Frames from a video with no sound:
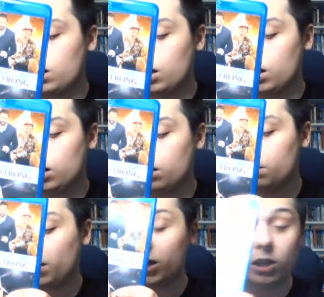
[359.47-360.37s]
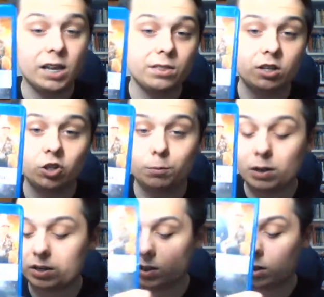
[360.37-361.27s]
And in this, she
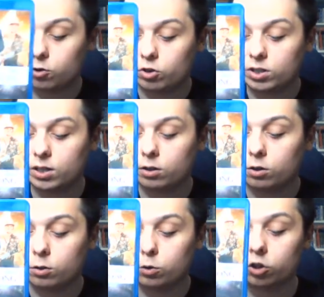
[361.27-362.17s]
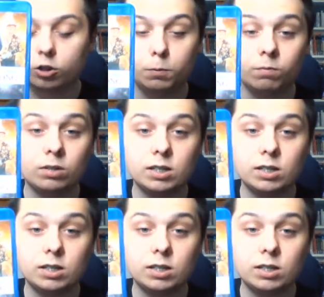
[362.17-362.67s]
plays a country singer who has just been